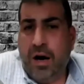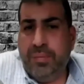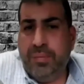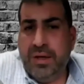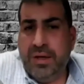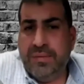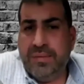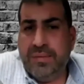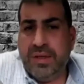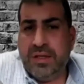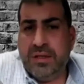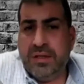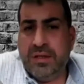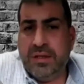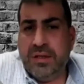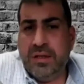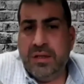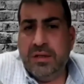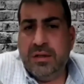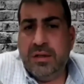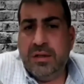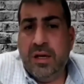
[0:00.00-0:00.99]

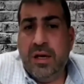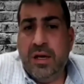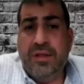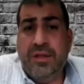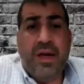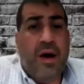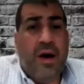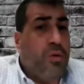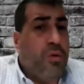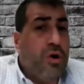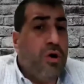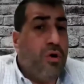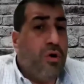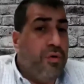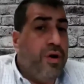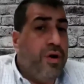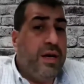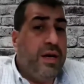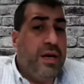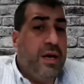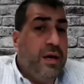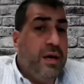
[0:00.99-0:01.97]
businesses that were
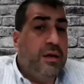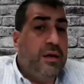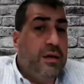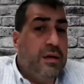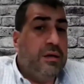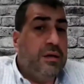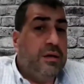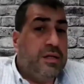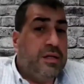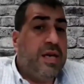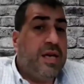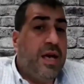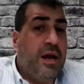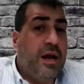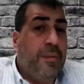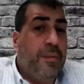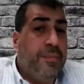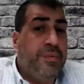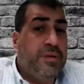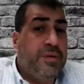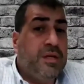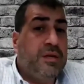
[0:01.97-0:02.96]
already set
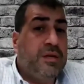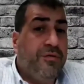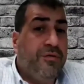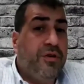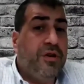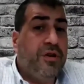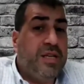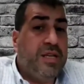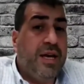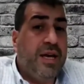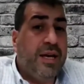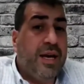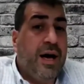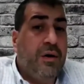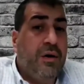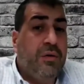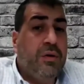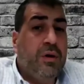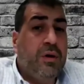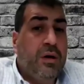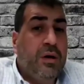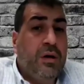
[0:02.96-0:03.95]
up for
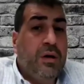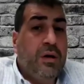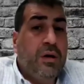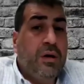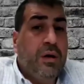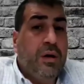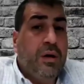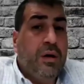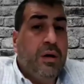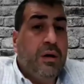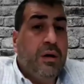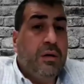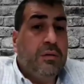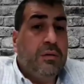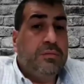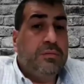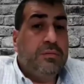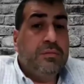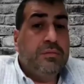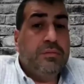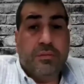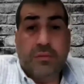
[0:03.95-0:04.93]
takeout
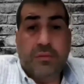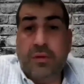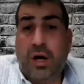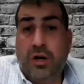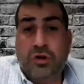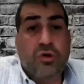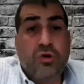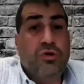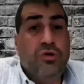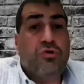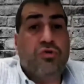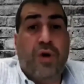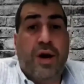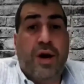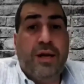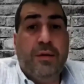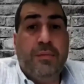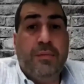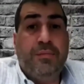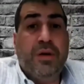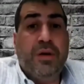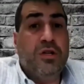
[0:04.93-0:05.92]
are doing great
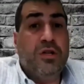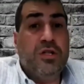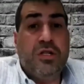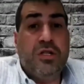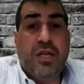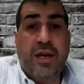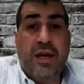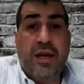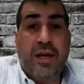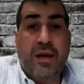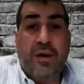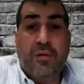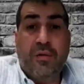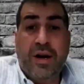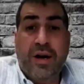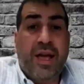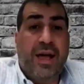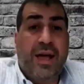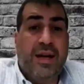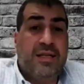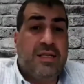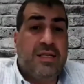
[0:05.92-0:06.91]
because they already
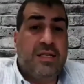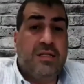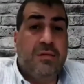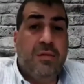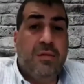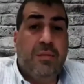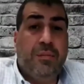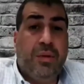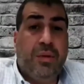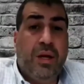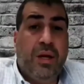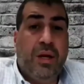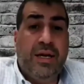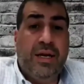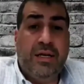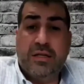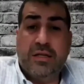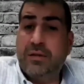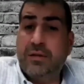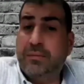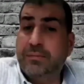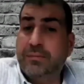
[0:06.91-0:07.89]
had a system in
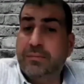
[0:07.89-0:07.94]
place.